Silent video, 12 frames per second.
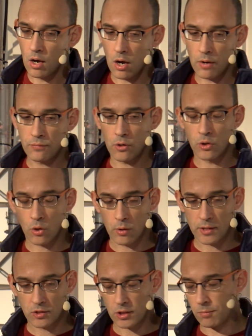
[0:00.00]
of
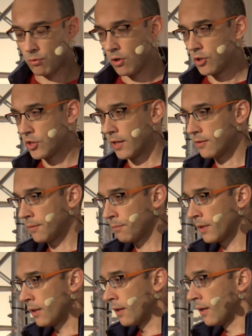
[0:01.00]
unrelated projects.
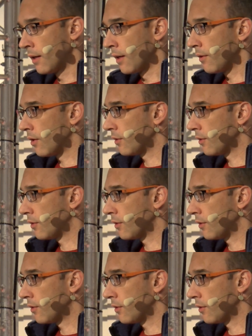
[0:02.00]
The